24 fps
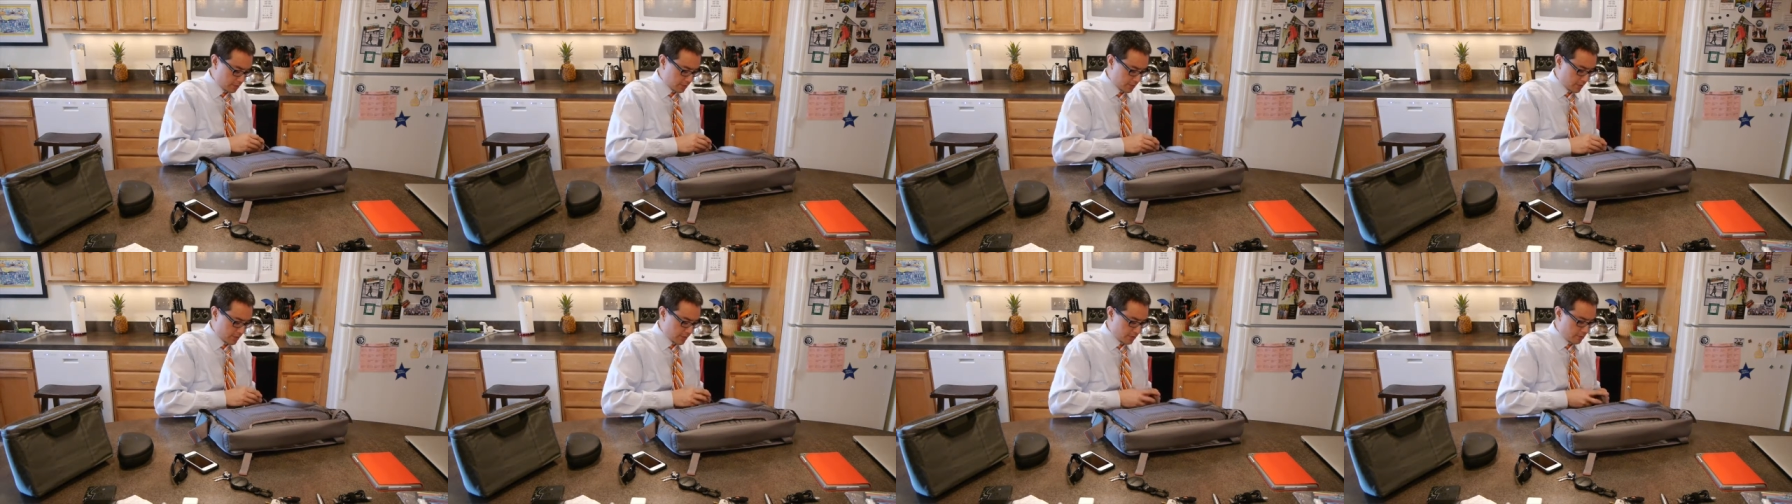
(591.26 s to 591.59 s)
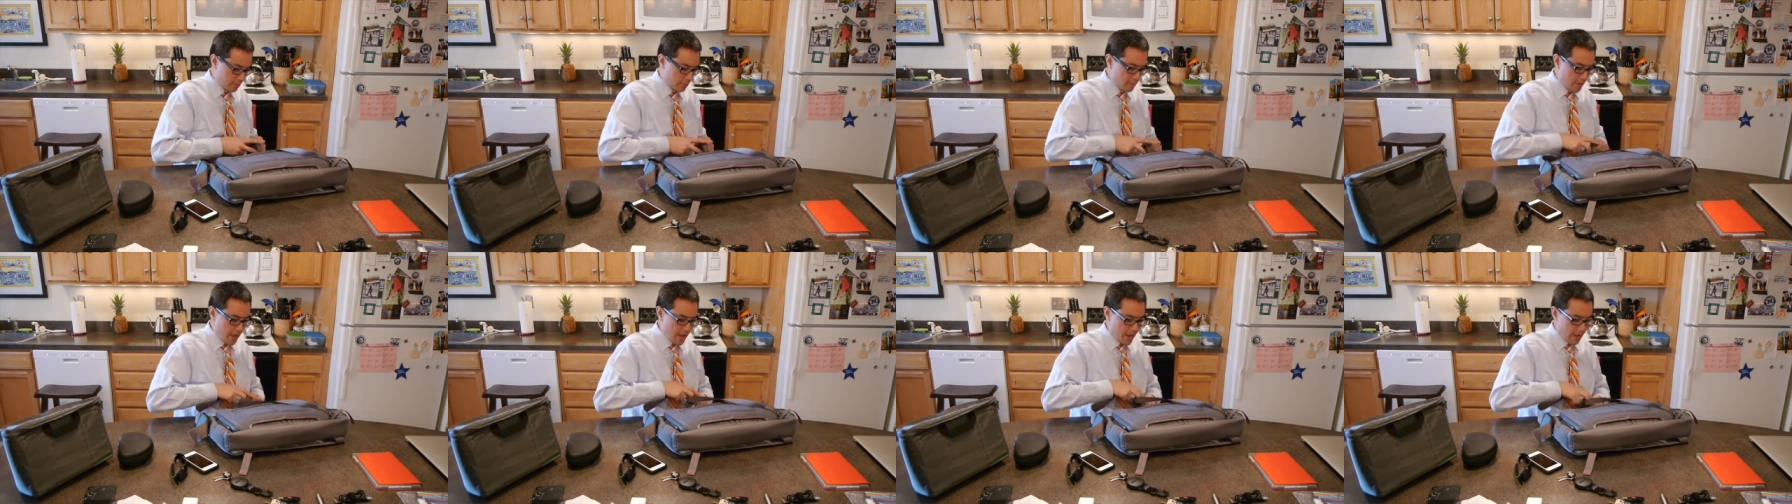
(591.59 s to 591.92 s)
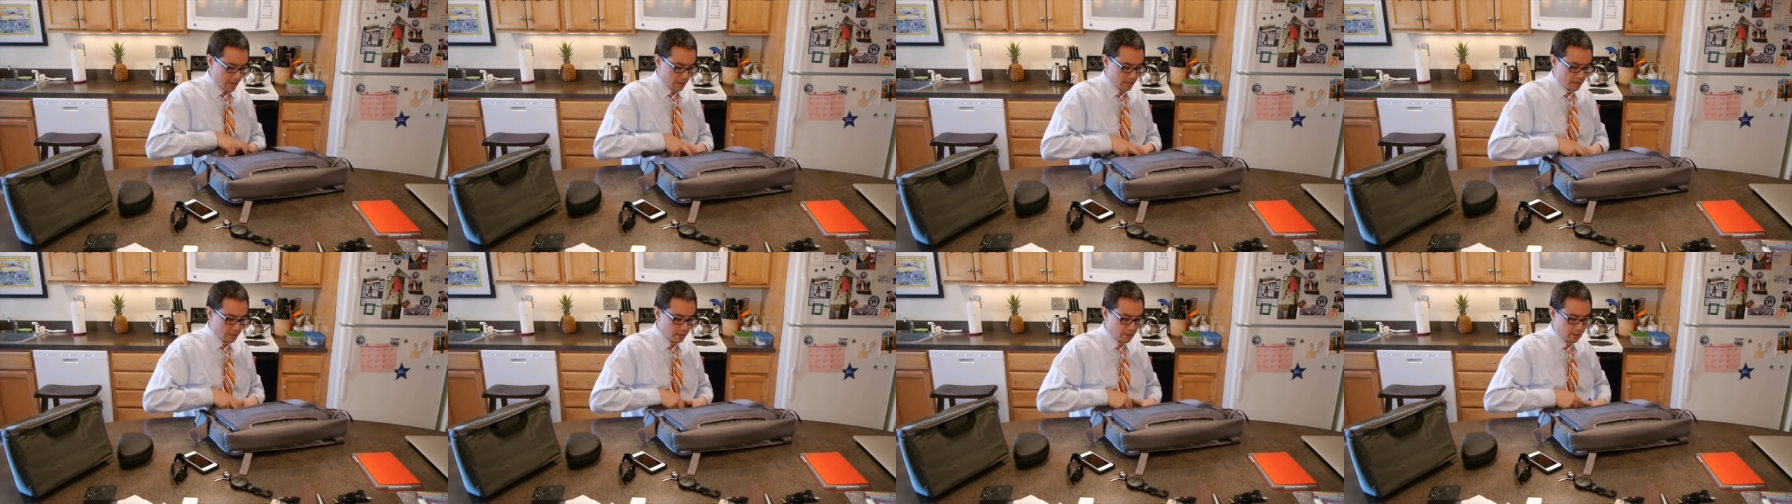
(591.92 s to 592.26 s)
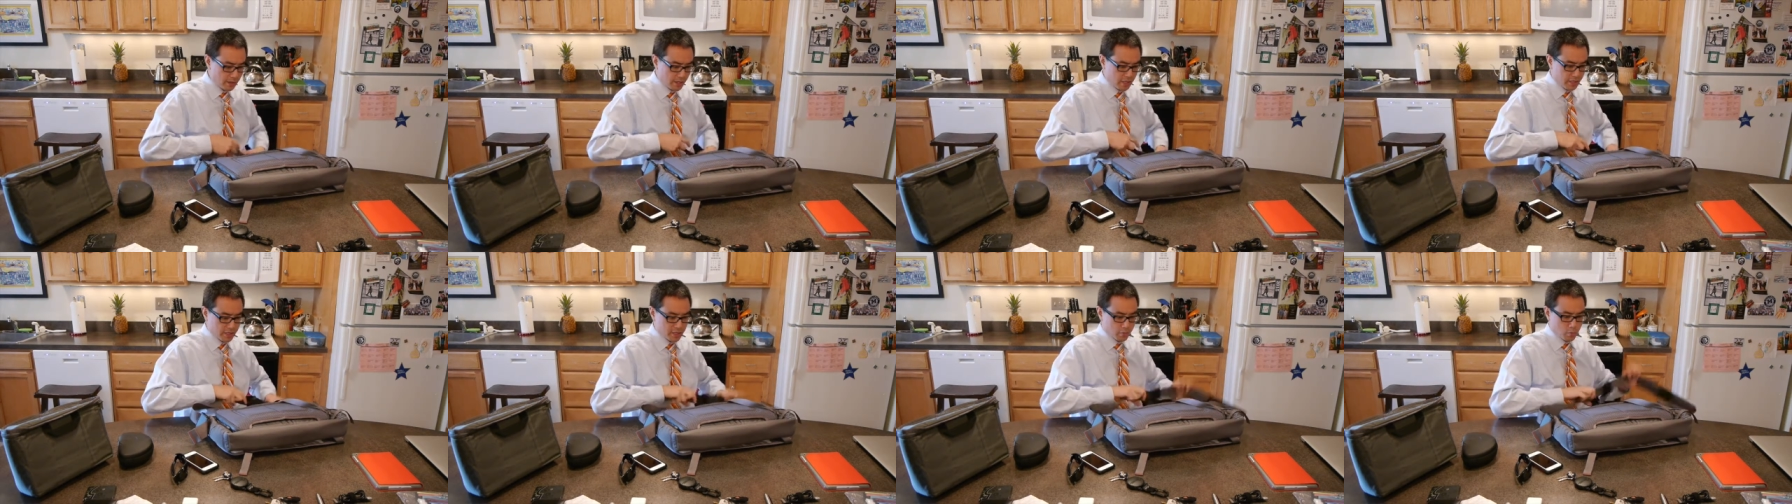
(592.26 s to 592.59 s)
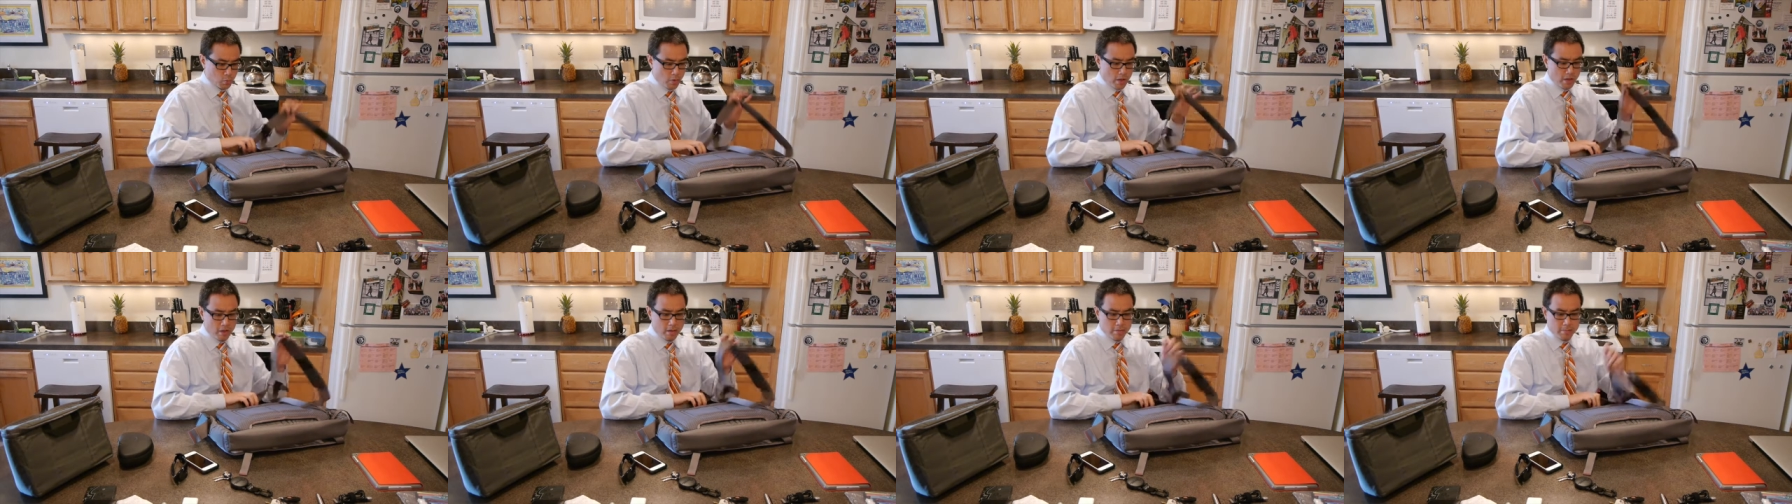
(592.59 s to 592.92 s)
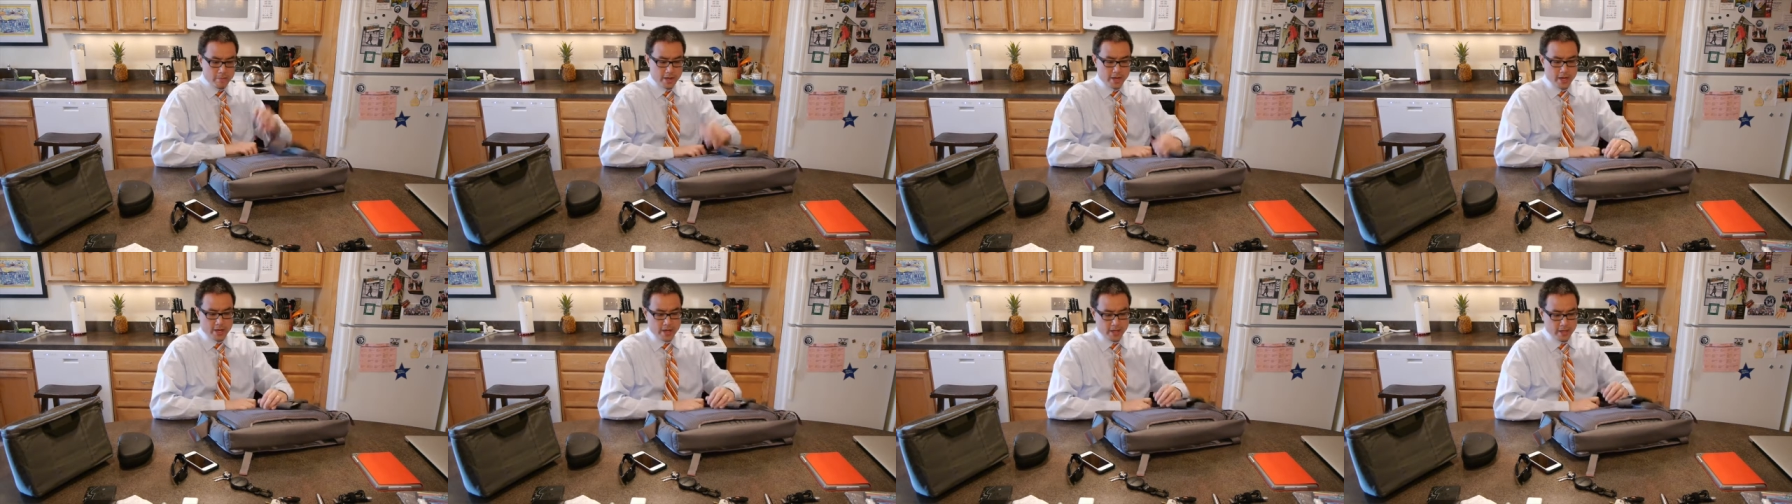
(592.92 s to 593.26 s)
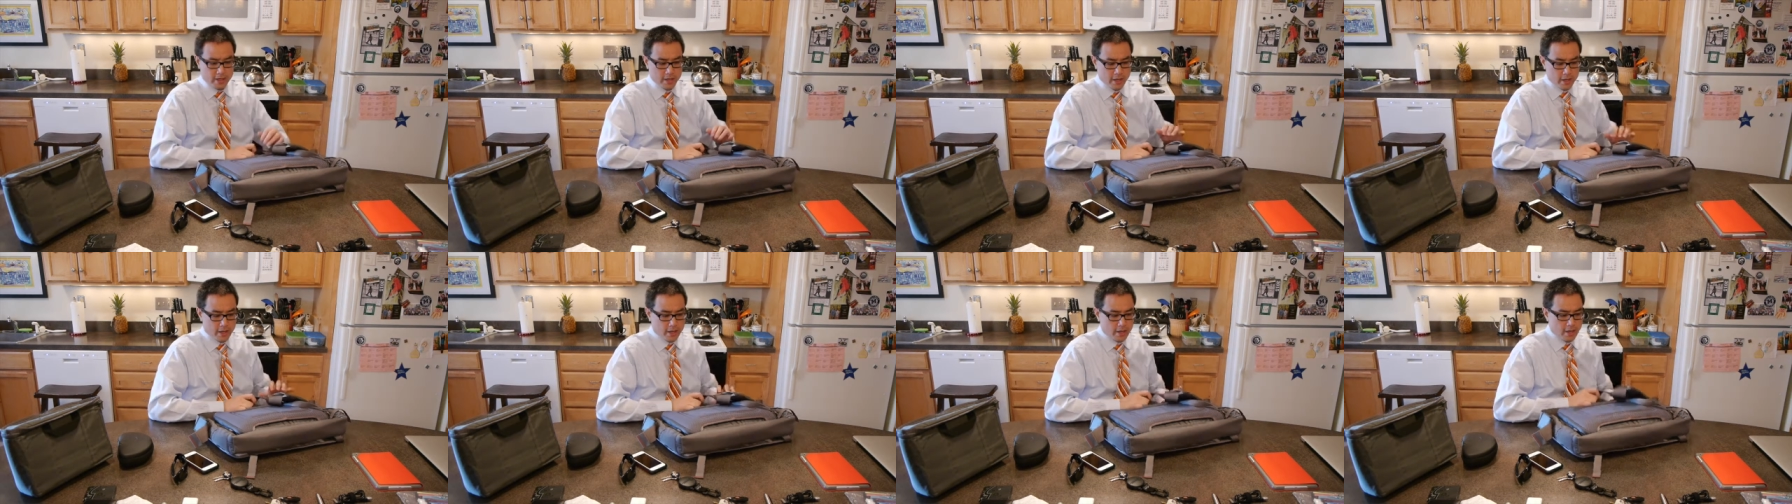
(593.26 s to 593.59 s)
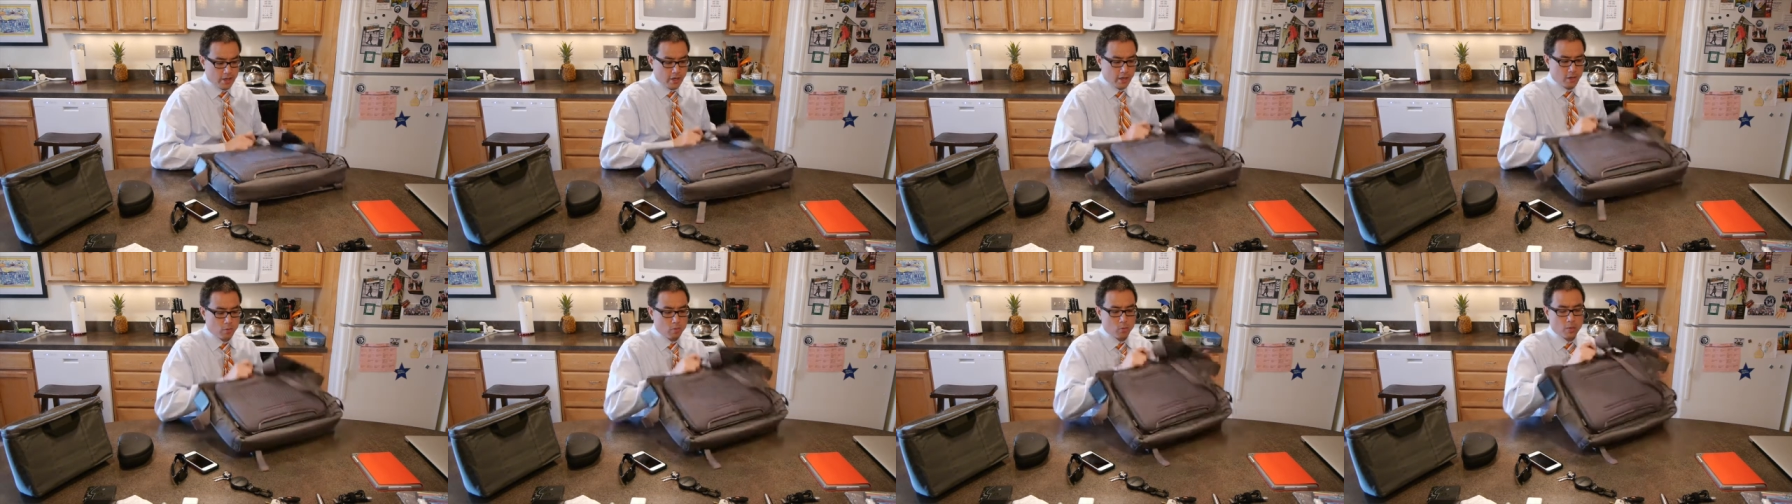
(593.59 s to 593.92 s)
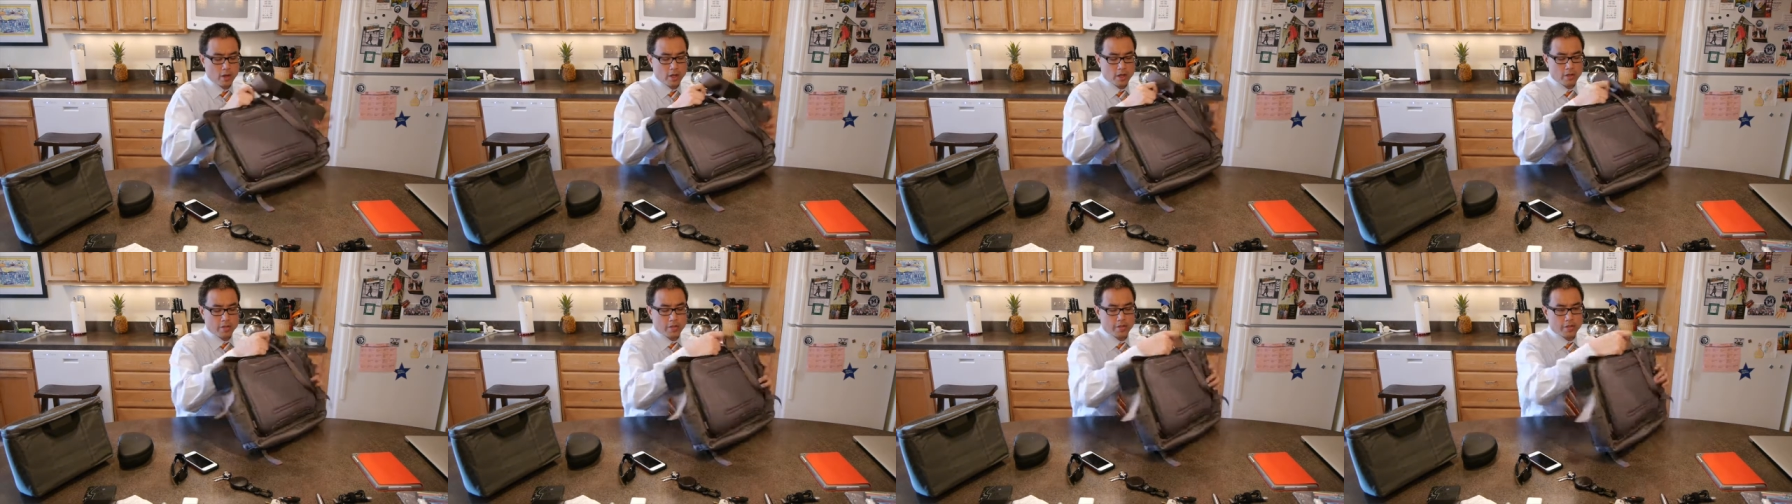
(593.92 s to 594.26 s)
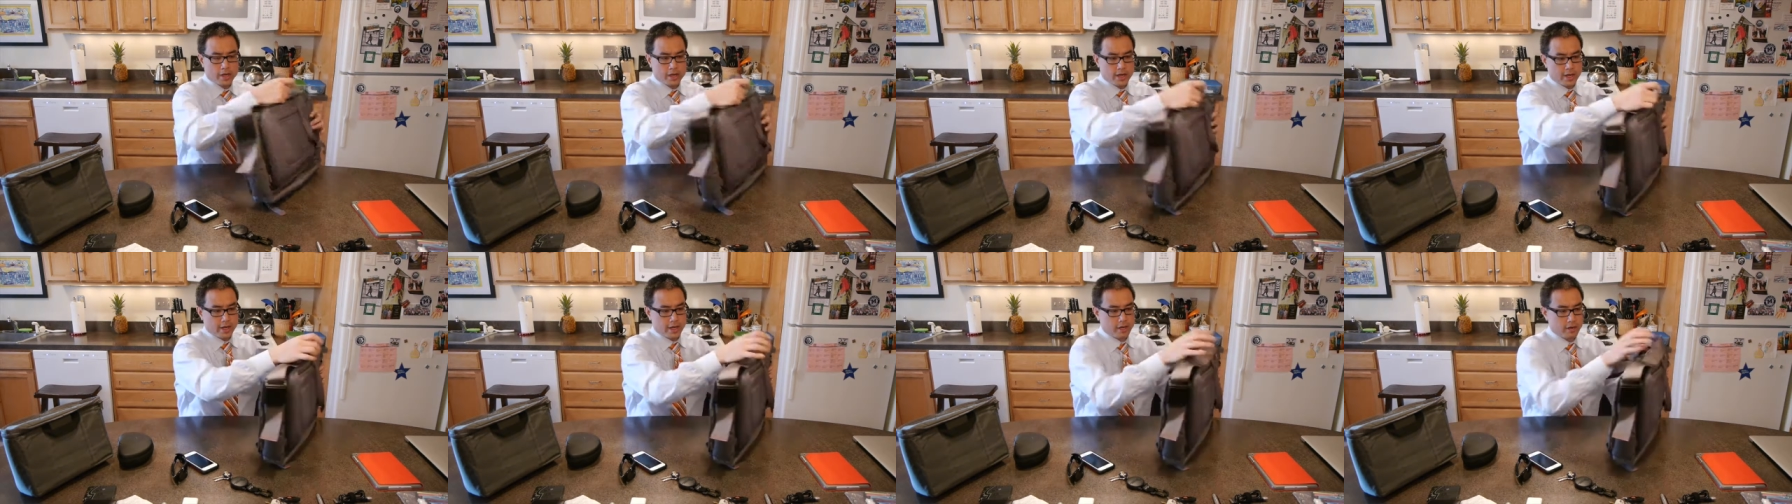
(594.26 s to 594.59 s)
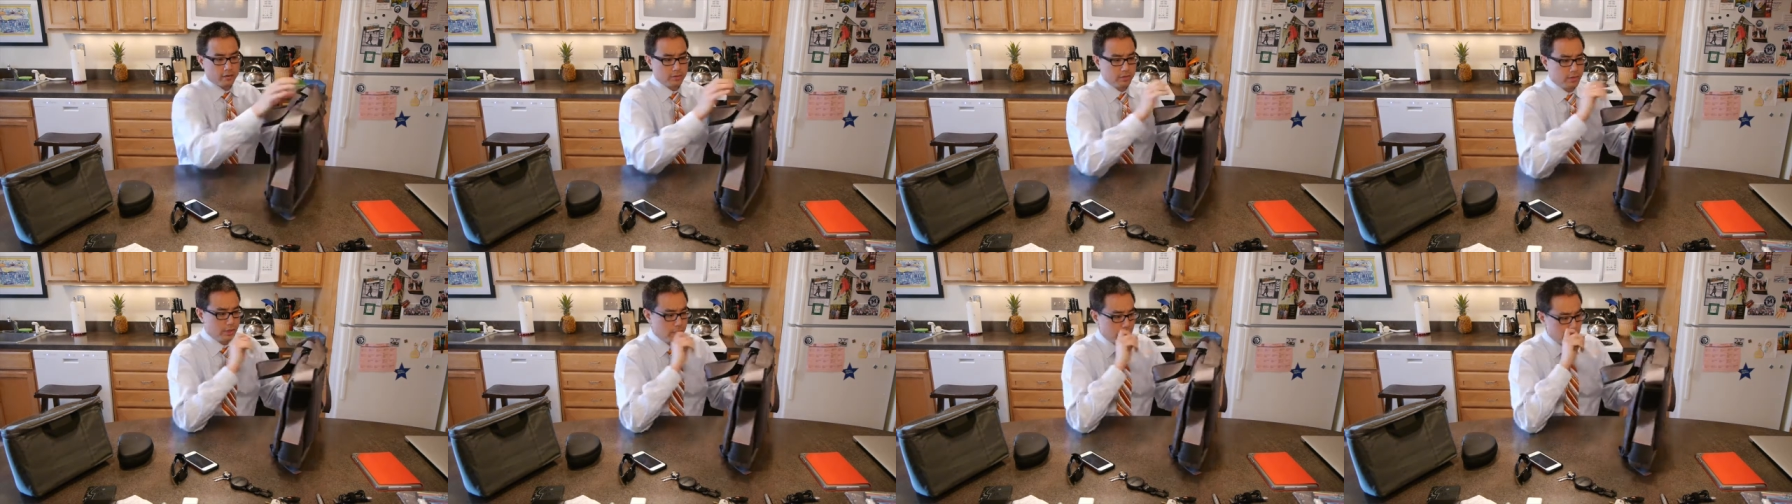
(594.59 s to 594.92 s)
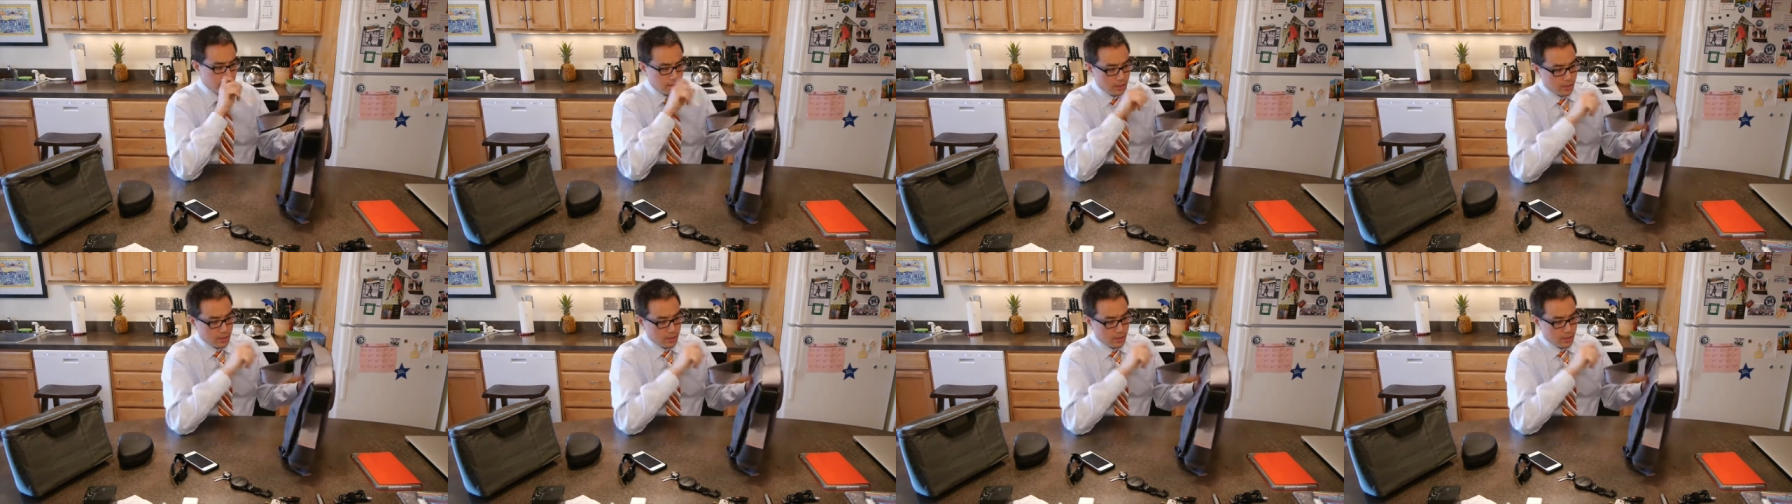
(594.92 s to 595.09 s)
together bag. Clearly it's well made, well thought out,